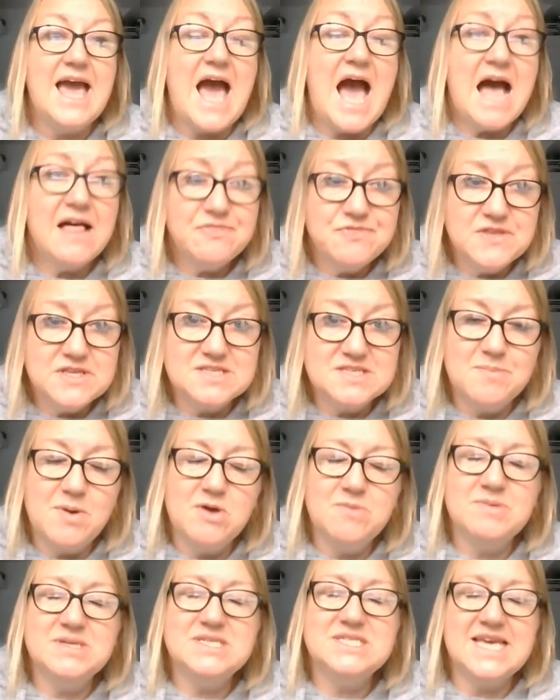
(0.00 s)
at this
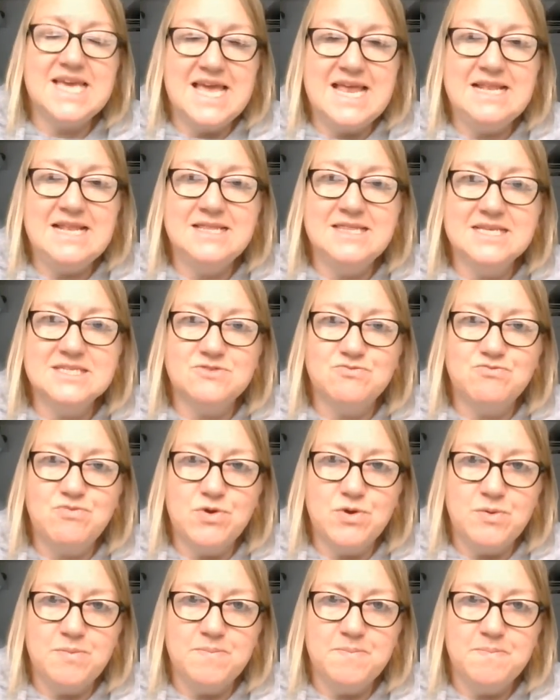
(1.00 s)
moment in this
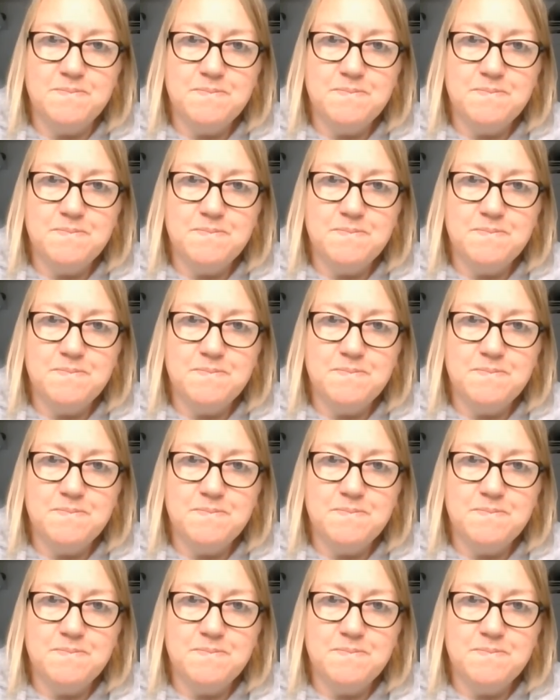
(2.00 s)
room.